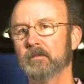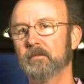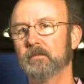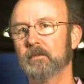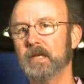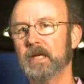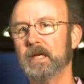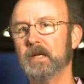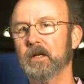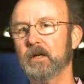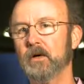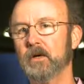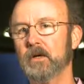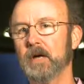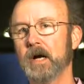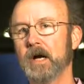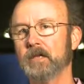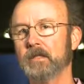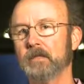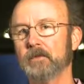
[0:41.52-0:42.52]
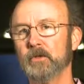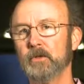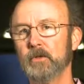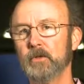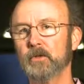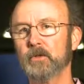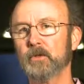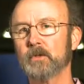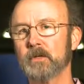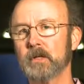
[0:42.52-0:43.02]
leading all kinds of
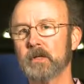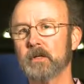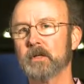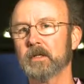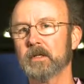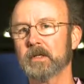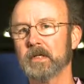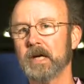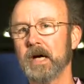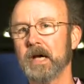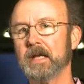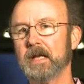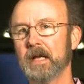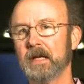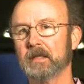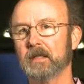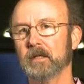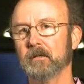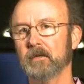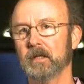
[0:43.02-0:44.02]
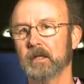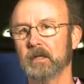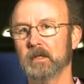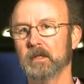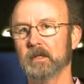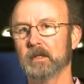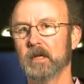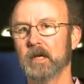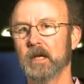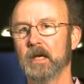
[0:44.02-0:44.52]
user-centered design
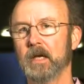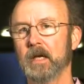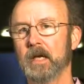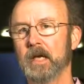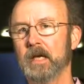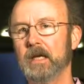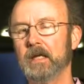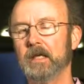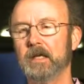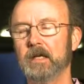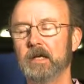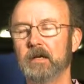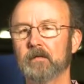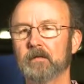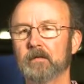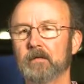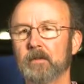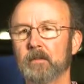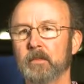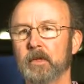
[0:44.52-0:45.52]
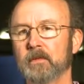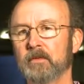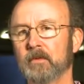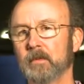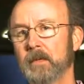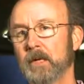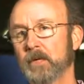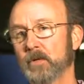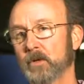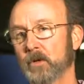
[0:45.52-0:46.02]
activities. Anything from
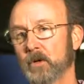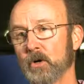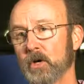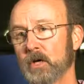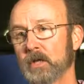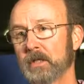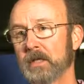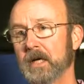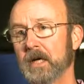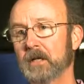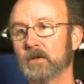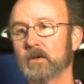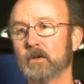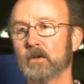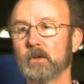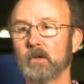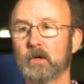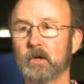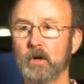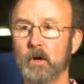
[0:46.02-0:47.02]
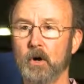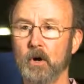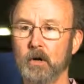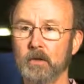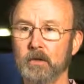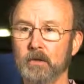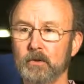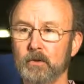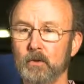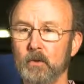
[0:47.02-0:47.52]
information architecture to
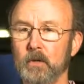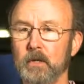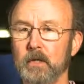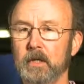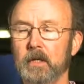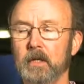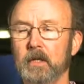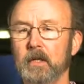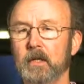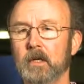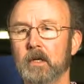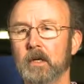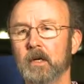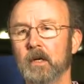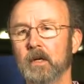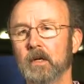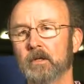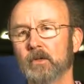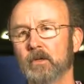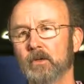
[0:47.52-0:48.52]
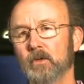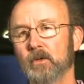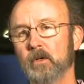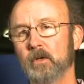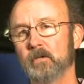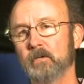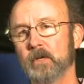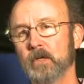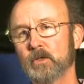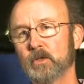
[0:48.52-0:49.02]
card sorting, to
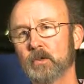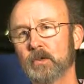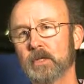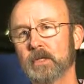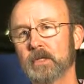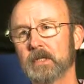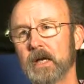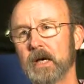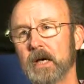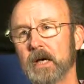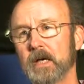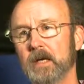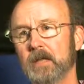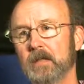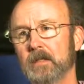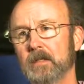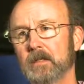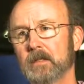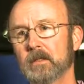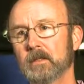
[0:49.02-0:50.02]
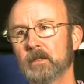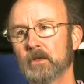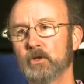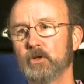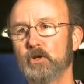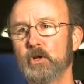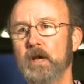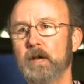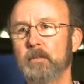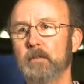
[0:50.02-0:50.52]
doing visual designs, to
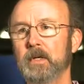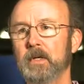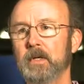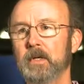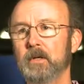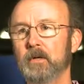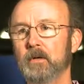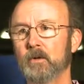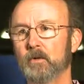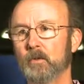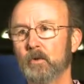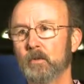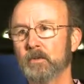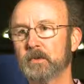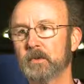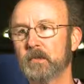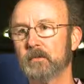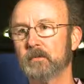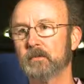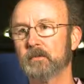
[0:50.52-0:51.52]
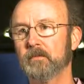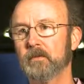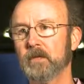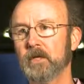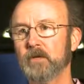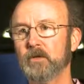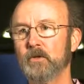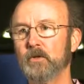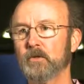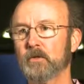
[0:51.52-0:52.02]
championing groups of
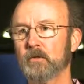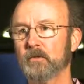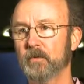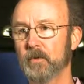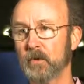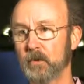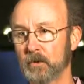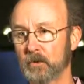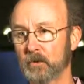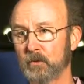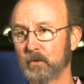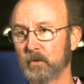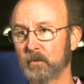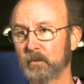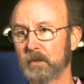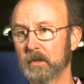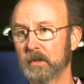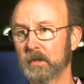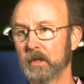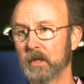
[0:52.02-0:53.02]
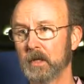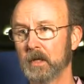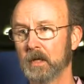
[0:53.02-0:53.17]
end-user focus groups.